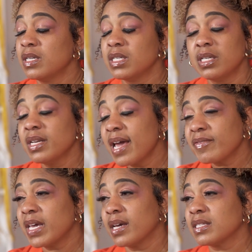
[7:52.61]
She didn't
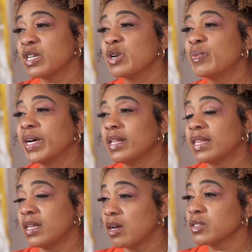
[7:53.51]
have cancer, but
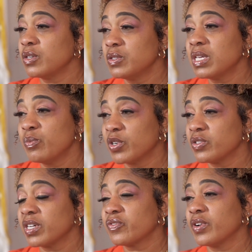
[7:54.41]
they also use chemo
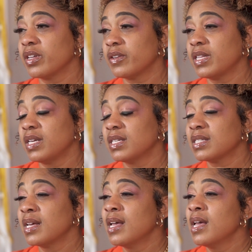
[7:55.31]
drugs for other
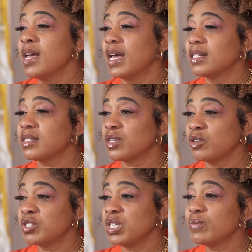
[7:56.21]
things. And
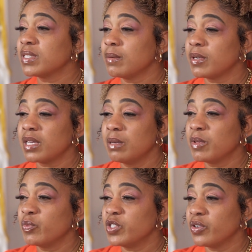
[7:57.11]
so she was able to keep
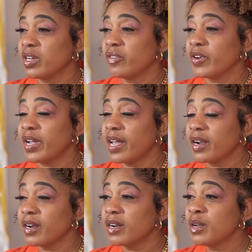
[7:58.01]
the majority of her
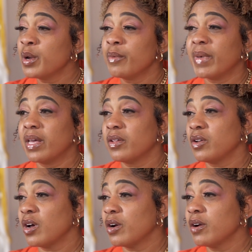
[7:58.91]
hair. My other
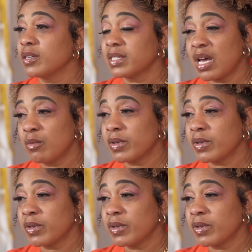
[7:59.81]
daughter, her scalp